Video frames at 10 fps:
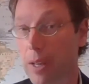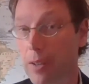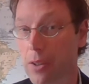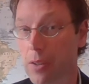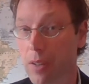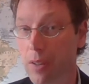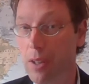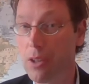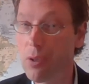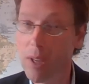packages in their
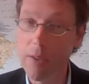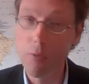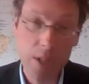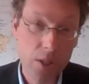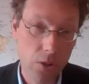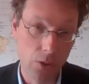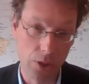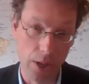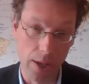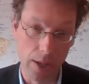U K REACH
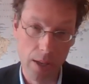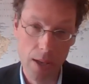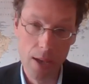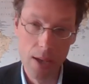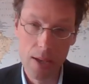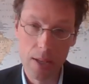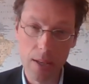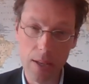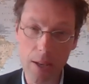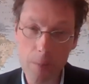dossier.
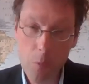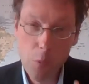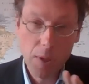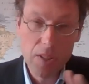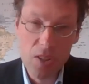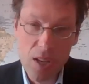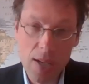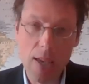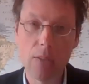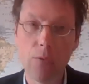Um, what is C I
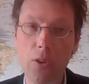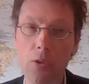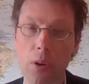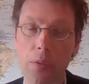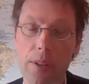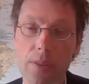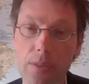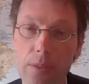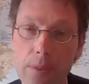A's view on this?